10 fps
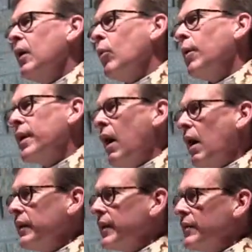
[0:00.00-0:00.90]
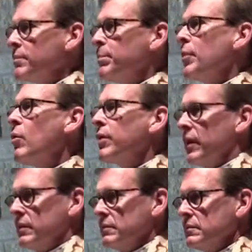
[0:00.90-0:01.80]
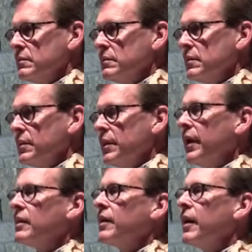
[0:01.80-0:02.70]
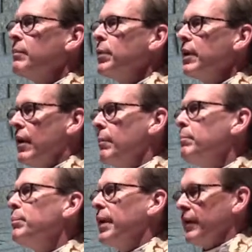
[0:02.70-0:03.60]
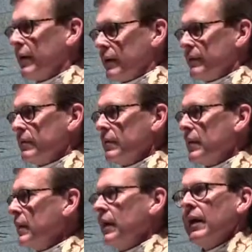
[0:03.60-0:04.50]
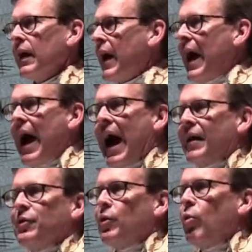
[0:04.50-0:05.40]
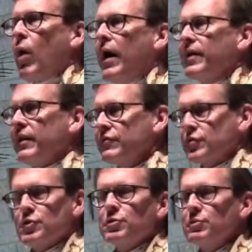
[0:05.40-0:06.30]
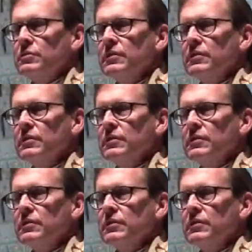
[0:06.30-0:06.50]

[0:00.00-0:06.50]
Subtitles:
When a heart gets broken, it can become bigger. I don't know why that's true,